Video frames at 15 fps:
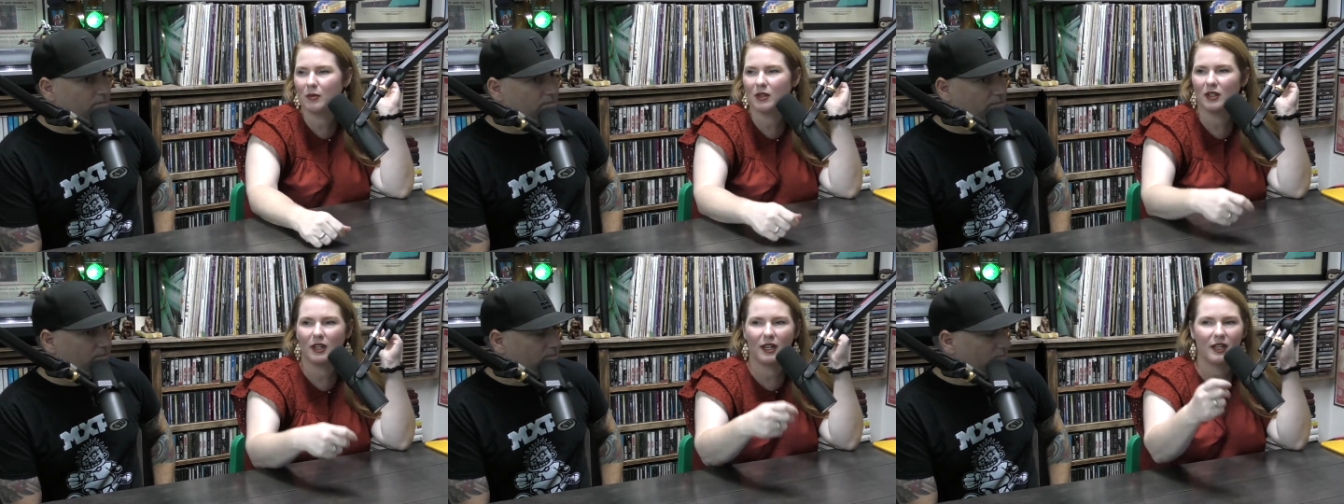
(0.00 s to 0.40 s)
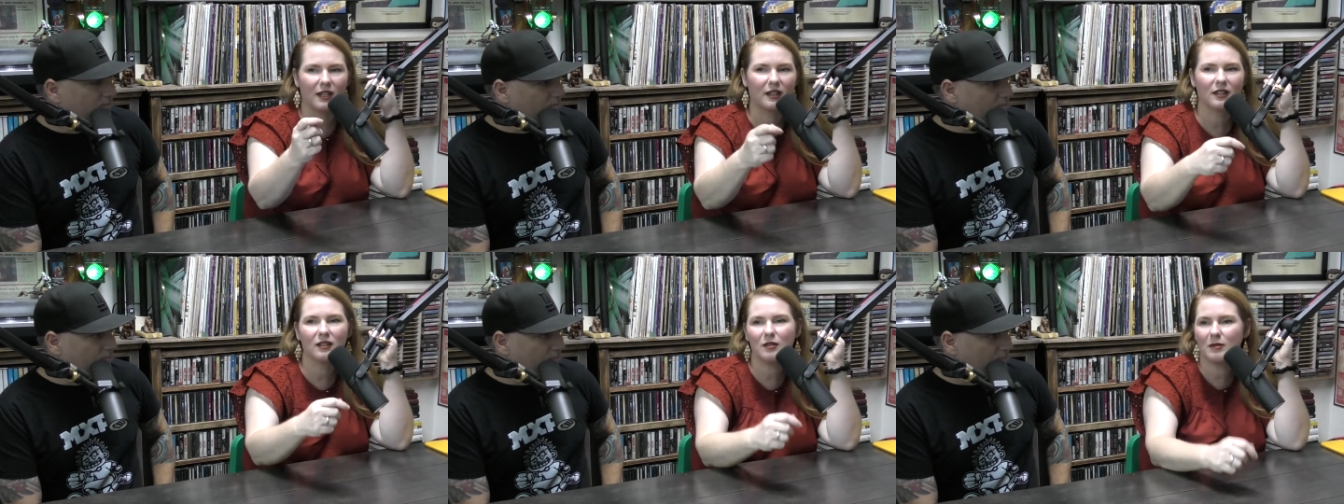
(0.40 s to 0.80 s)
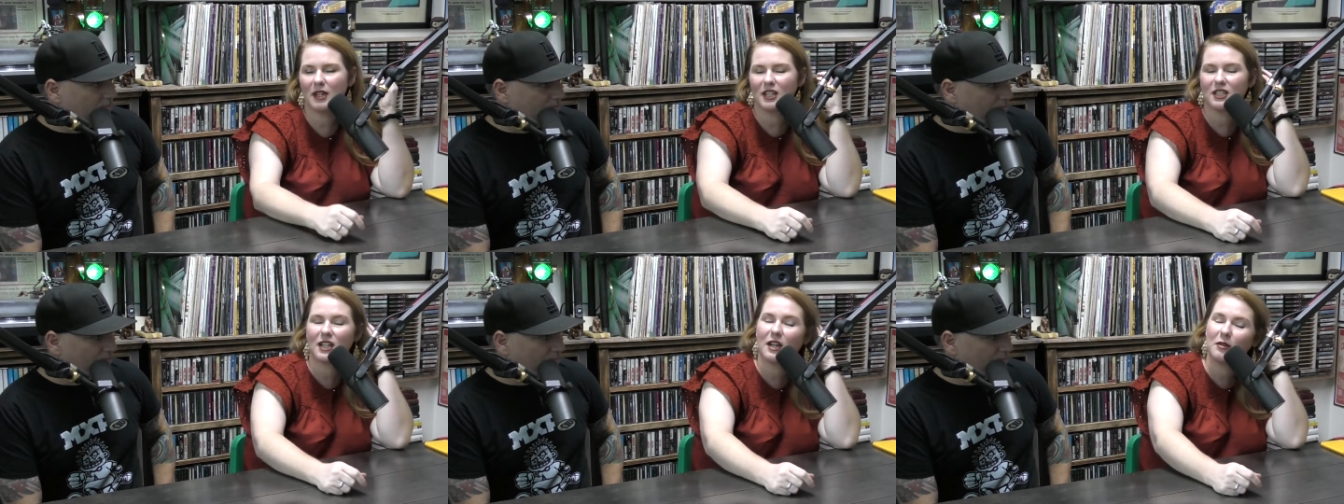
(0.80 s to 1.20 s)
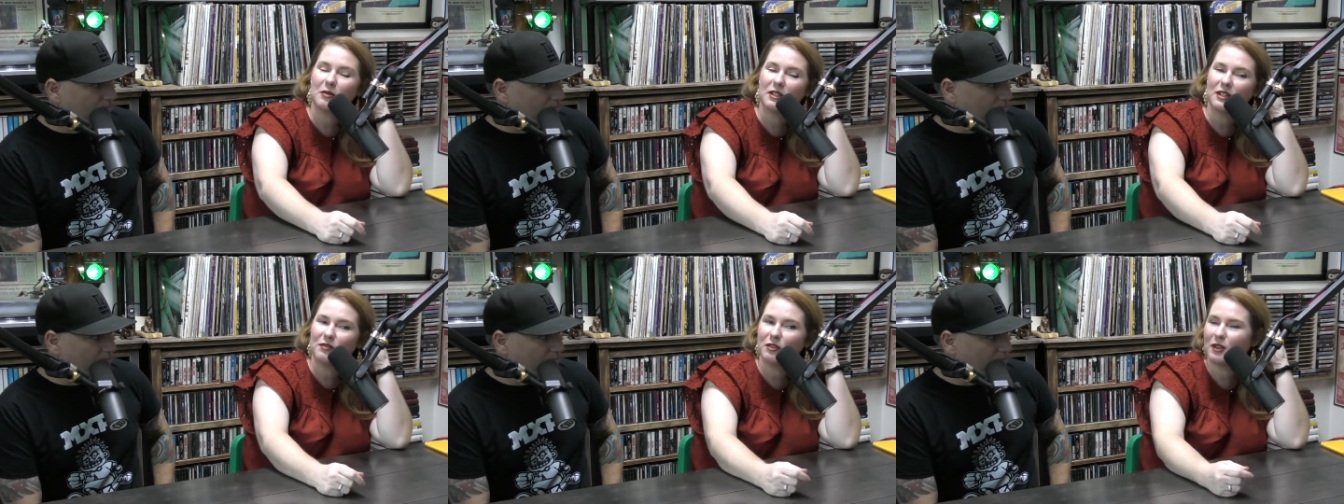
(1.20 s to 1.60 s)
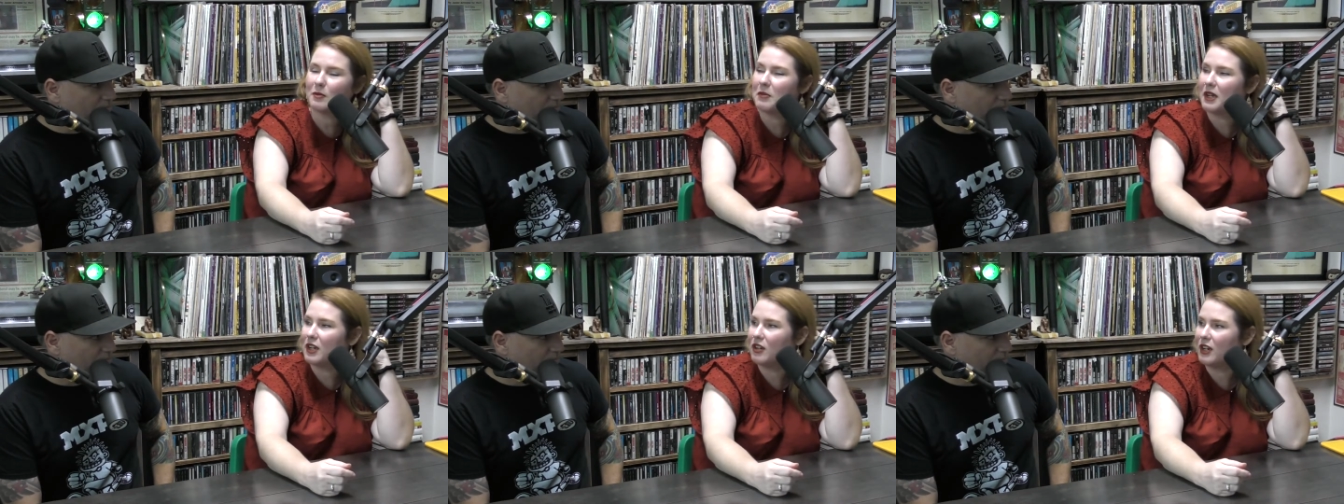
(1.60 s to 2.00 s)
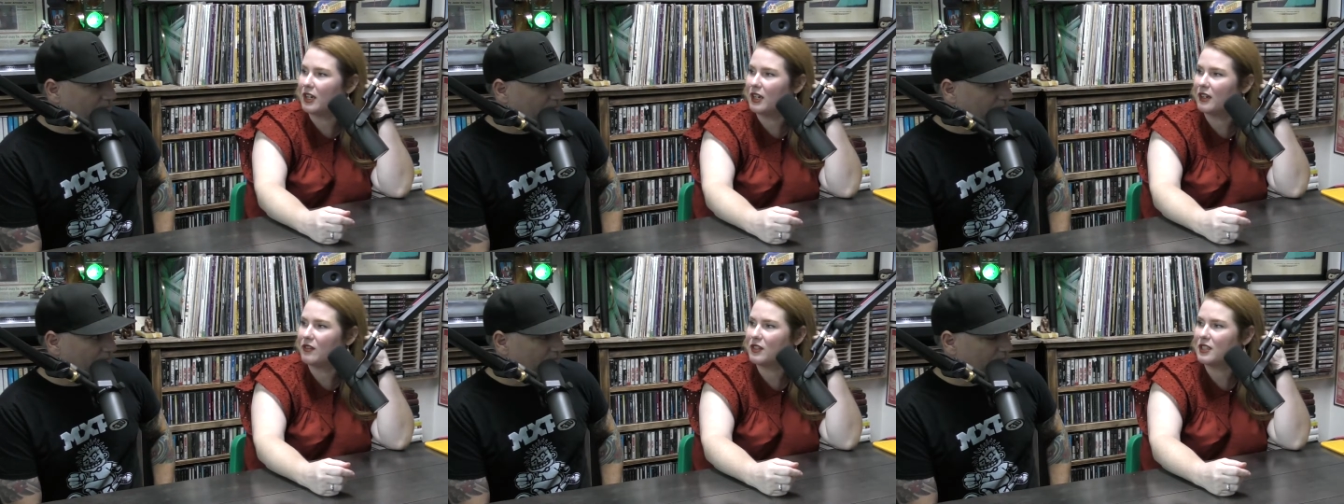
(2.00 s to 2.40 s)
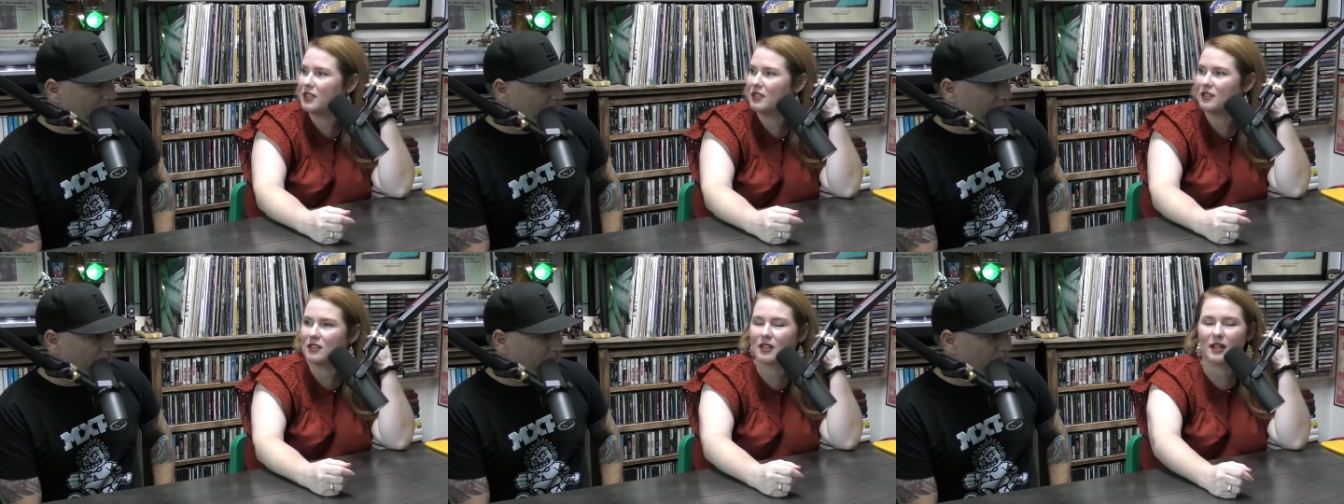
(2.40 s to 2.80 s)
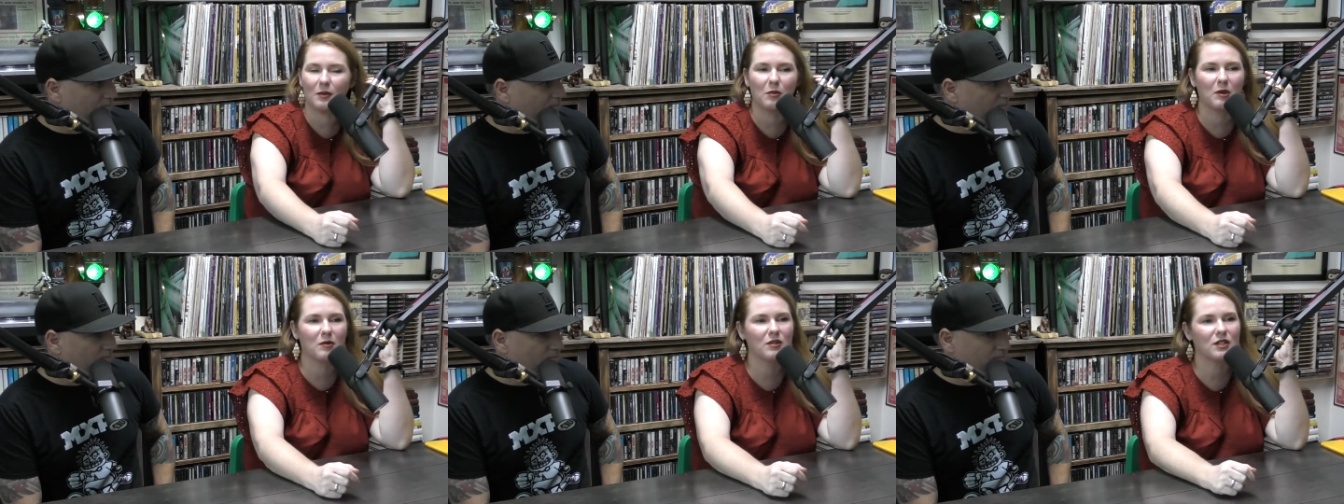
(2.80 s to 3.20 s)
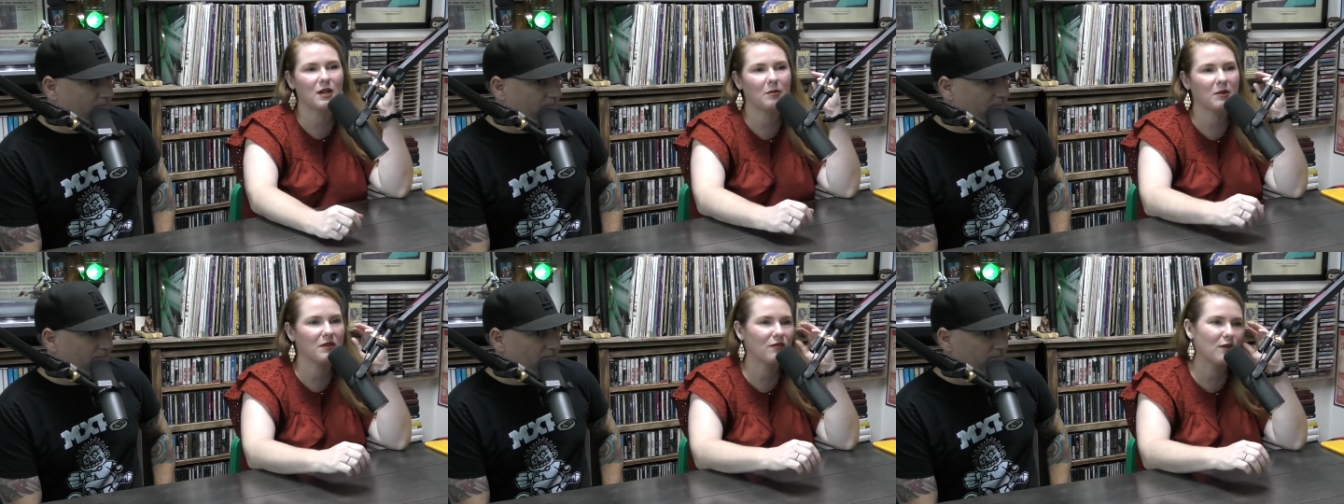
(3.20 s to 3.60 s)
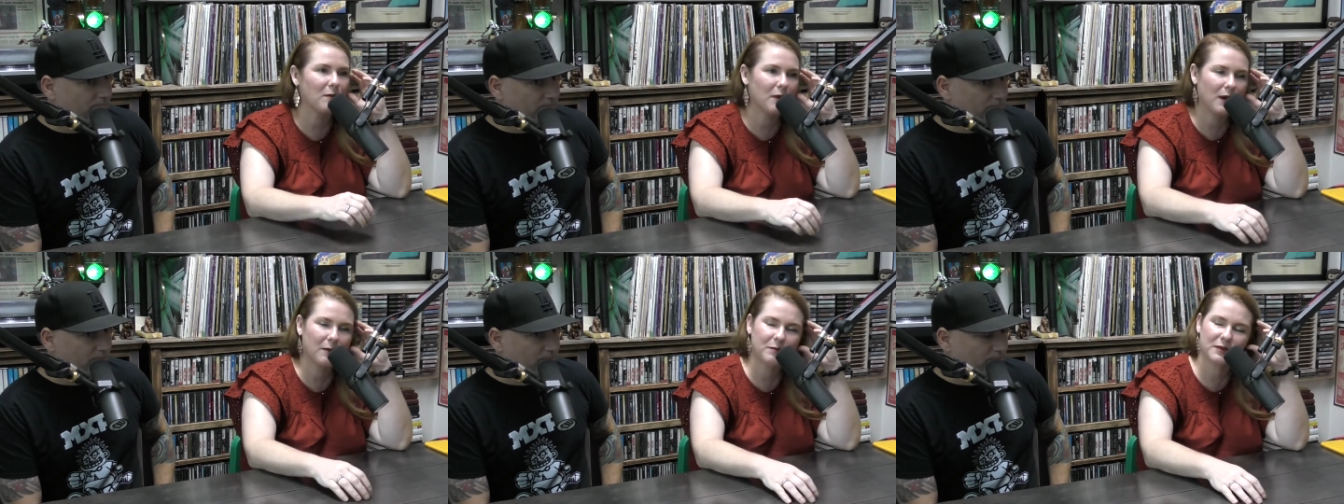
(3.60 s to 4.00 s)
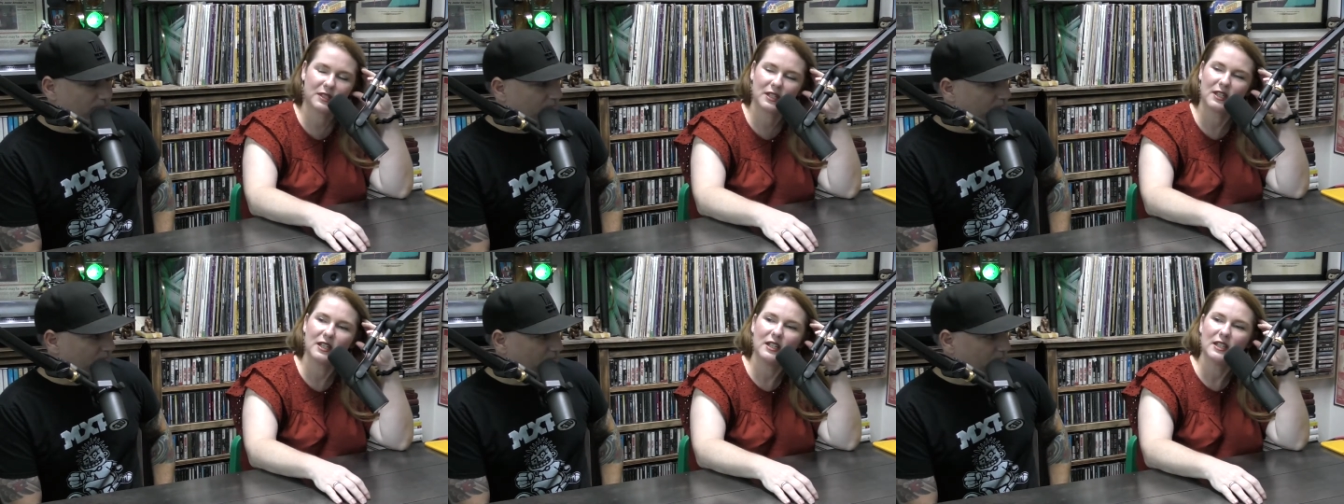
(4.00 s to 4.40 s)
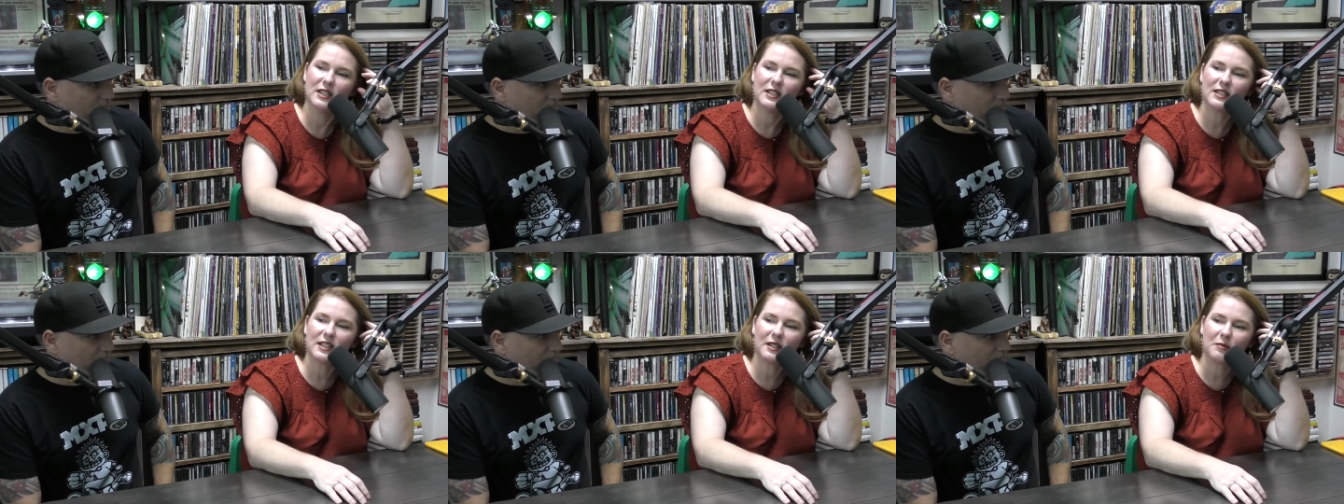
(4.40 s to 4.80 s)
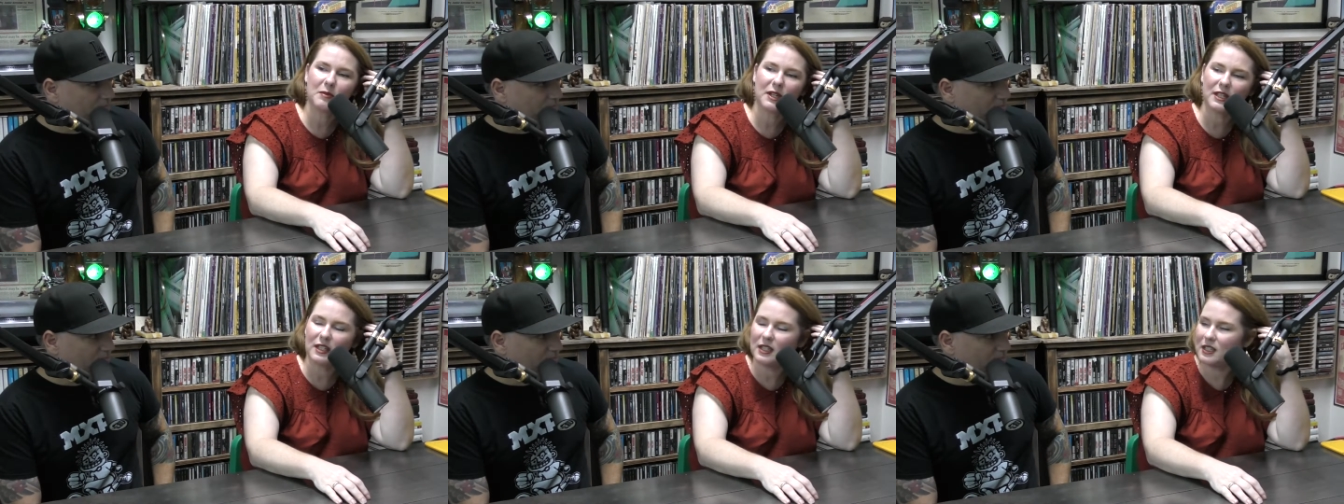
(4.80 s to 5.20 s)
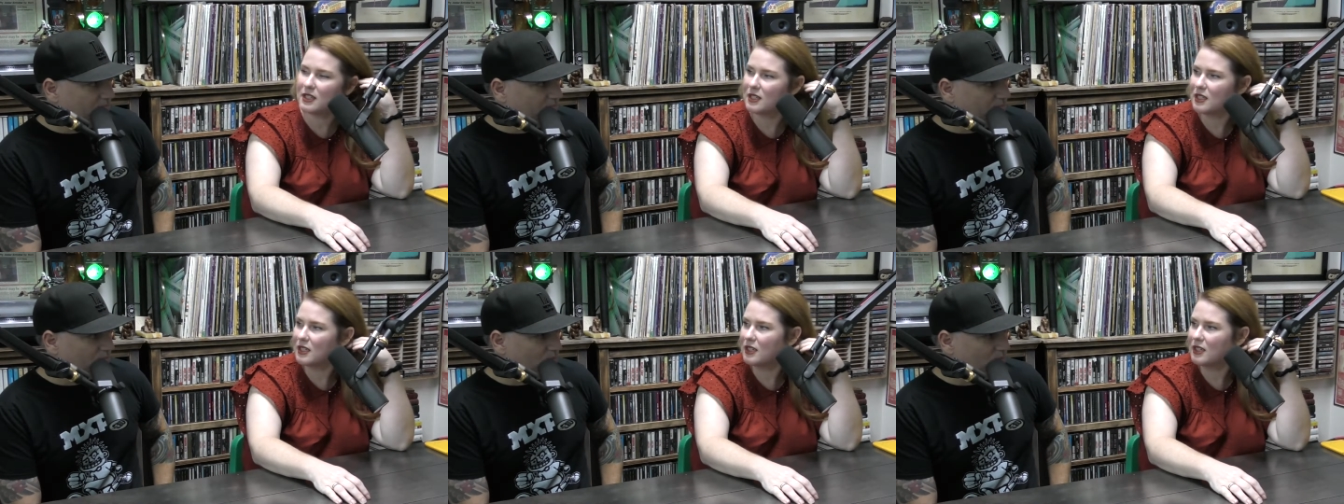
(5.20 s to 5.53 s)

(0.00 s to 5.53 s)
we're like, oh my gosh, I would leave with a migraine every single time we were shopping for pops. It's like my least